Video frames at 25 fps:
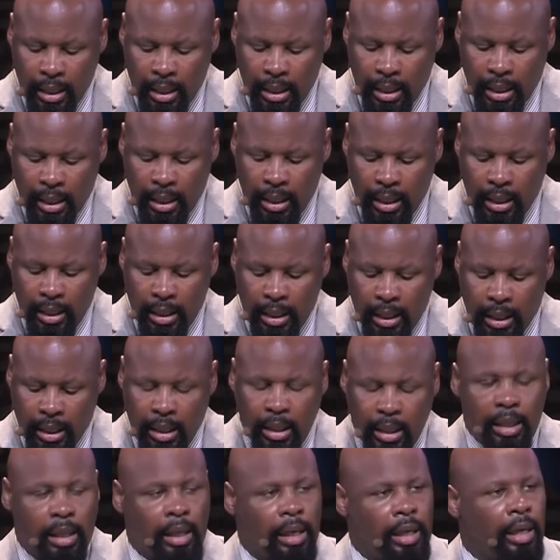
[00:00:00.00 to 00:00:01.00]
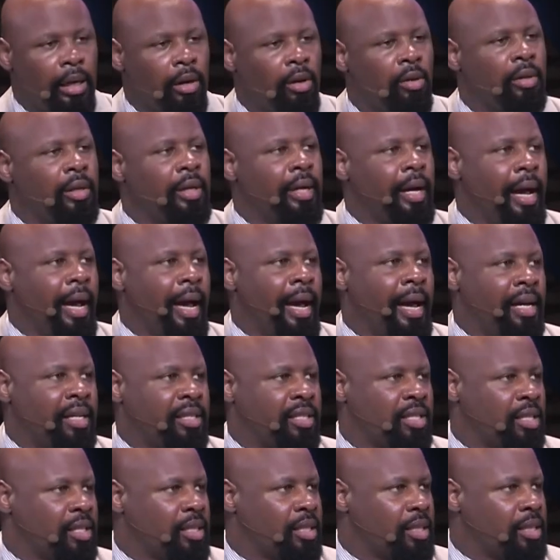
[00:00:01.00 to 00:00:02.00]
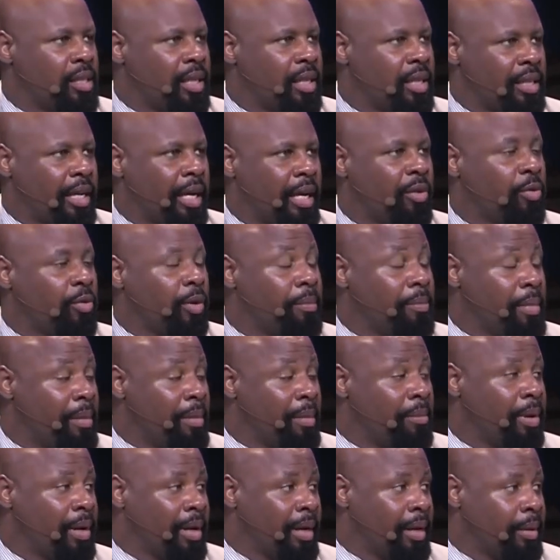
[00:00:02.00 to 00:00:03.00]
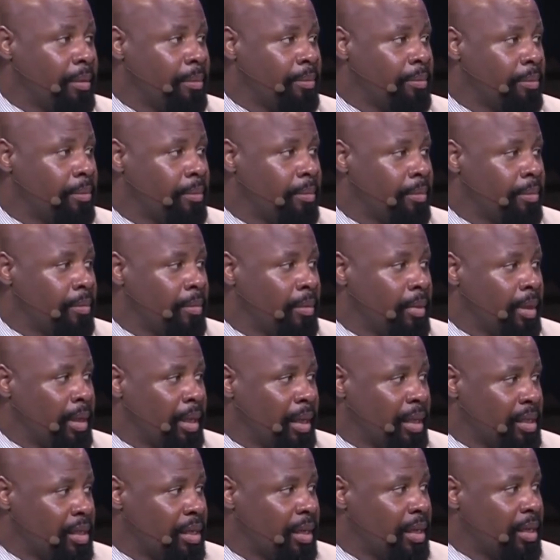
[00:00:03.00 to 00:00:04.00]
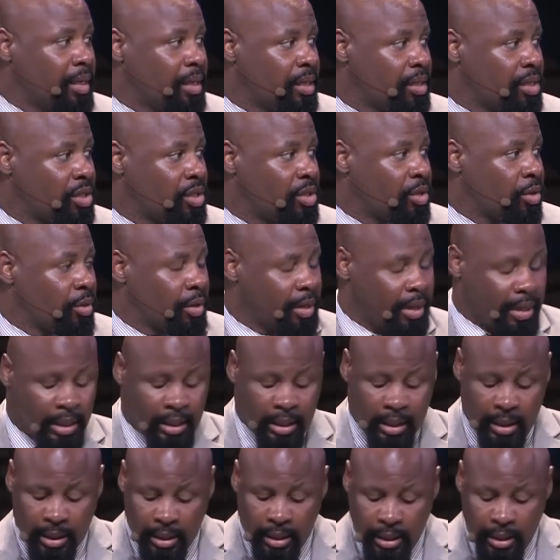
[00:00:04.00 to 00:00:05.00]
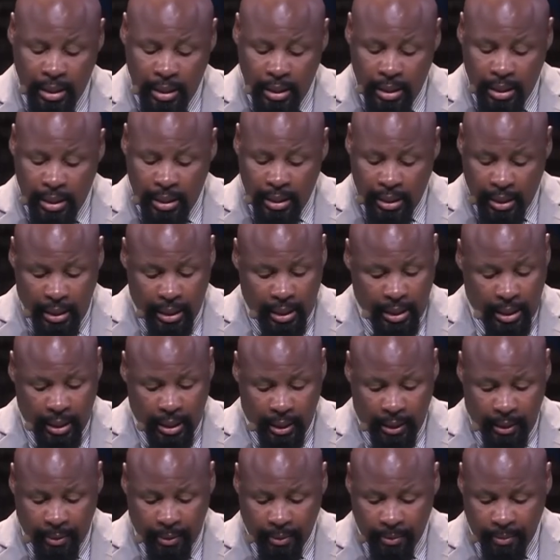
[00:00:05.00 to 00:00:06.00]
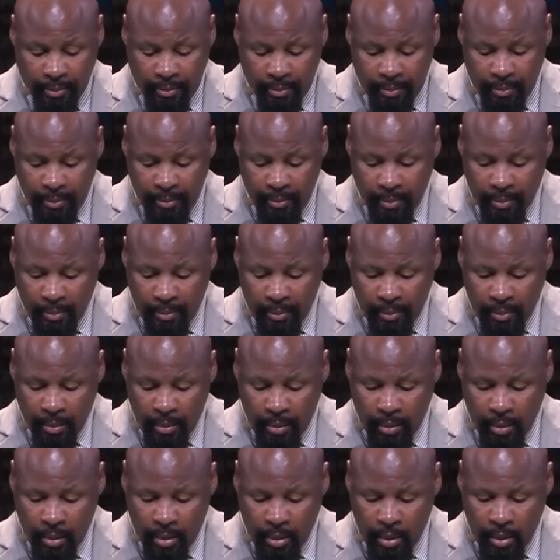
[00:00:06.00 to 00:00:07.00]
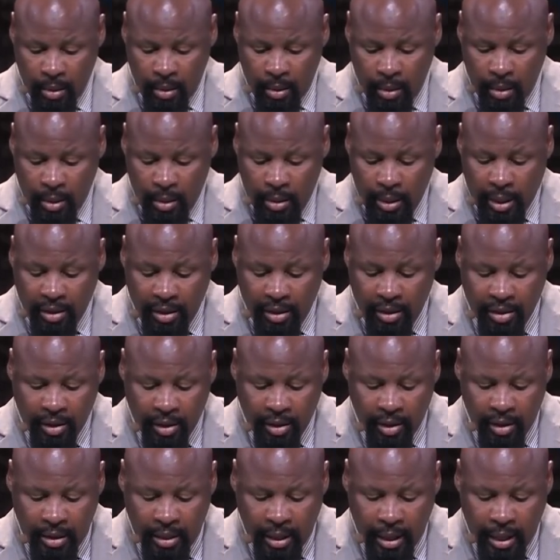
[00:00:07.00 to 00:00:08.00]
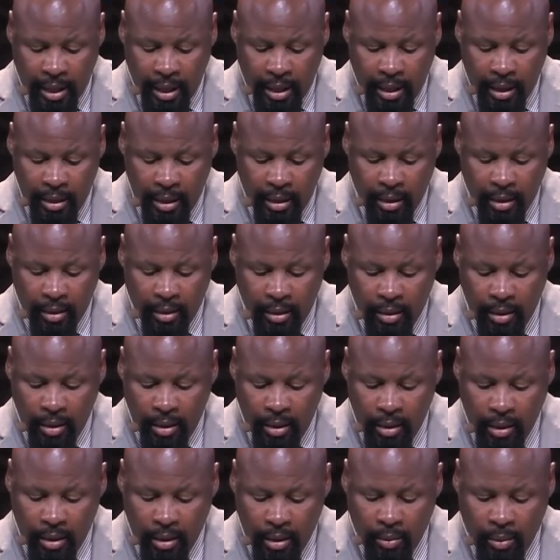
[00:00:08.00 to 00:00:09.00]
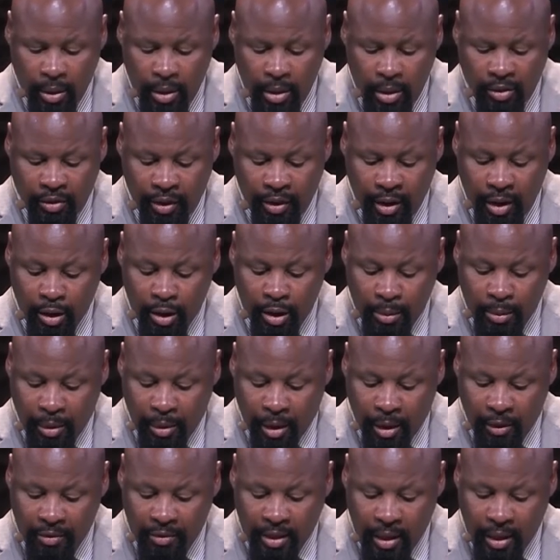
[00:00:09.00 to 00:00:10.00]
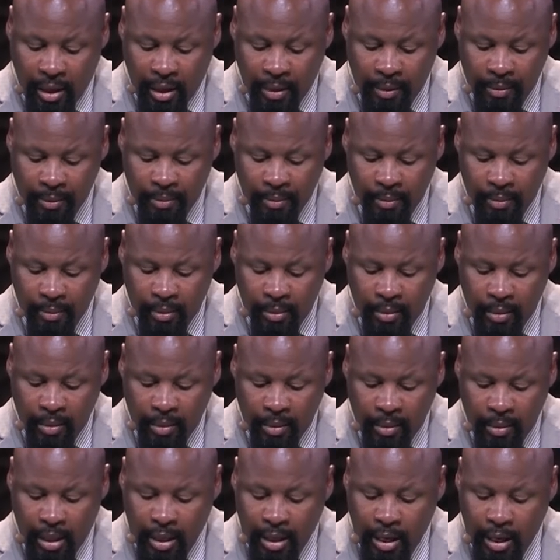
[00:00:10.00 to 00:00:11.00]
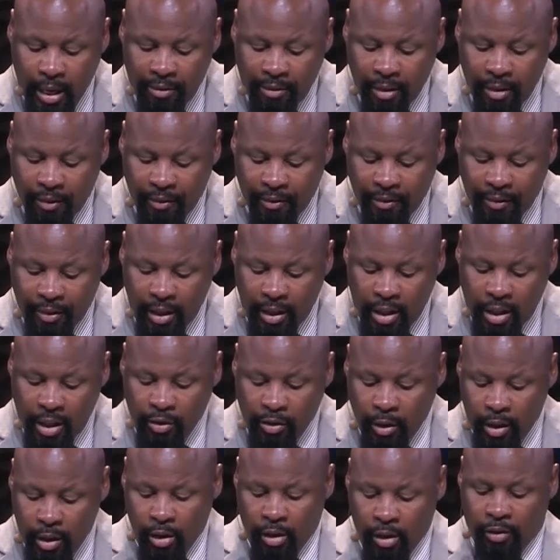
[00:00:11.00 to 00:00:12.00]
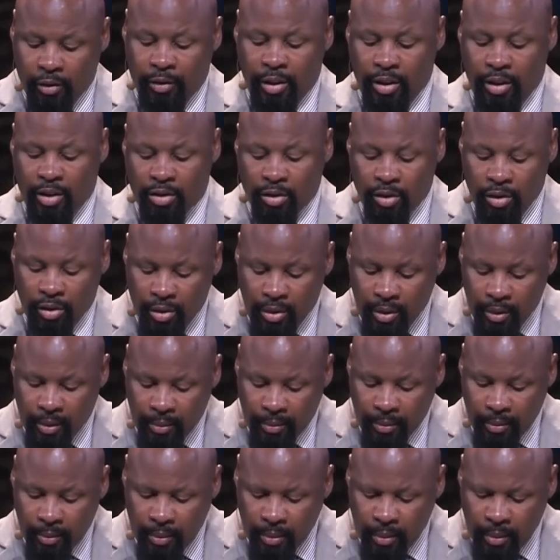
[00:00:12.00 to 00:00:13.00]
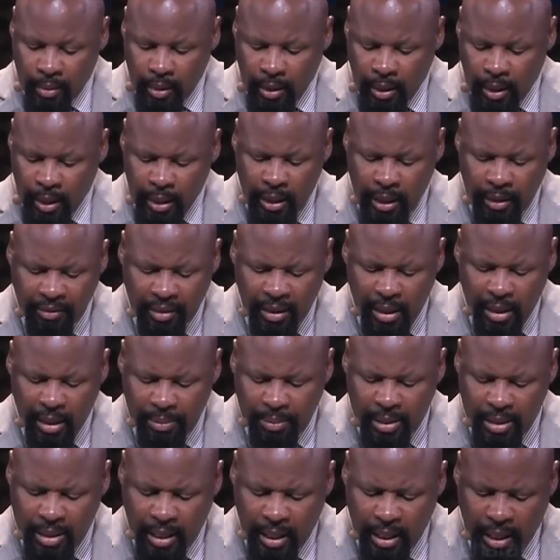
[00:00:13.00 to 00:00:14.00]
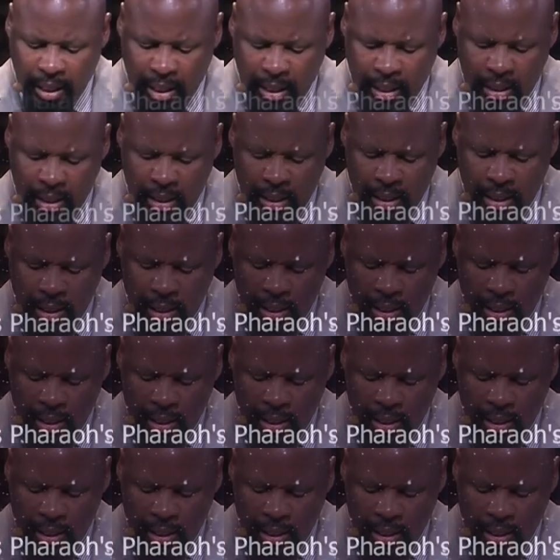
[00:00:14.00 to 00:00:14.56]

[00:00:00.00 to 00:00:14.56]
he, he, he only asks that they remember him and tell his story to the king. Now, the third day was Pharaoh's birthday, and he gave a feast for the officials. He lifted up his head,